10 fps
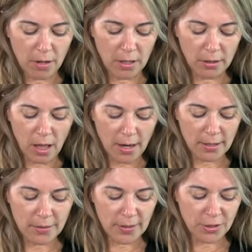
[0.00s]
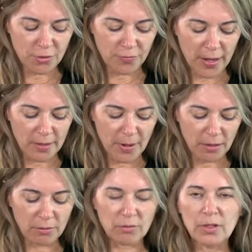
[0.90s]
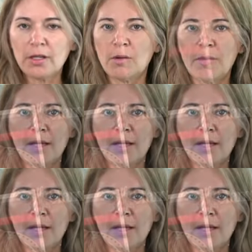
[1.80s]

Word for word: a lot of the things you fight about really don't